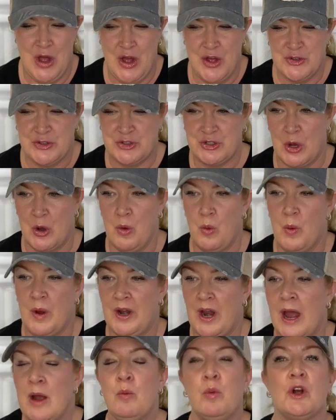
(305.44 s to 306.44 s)
So when
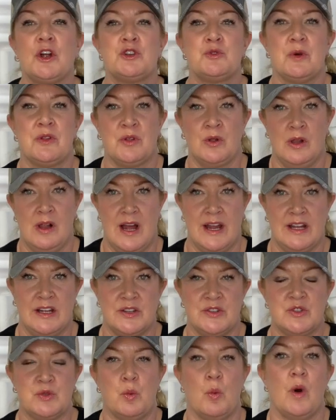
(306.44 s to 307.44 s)
I worked with
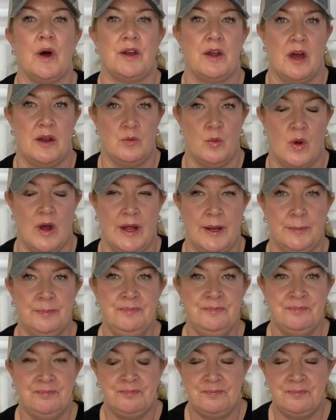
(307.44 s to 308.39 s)
clients one-on-one,